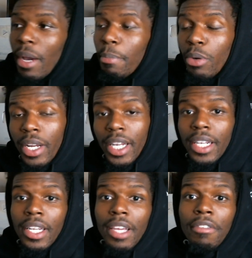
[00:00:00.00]
I pray that
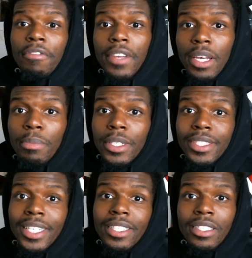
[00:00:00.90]
they
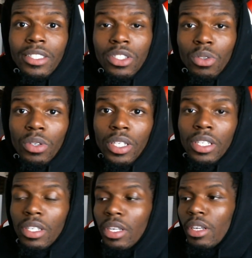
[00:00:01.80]
families get to enjoy it.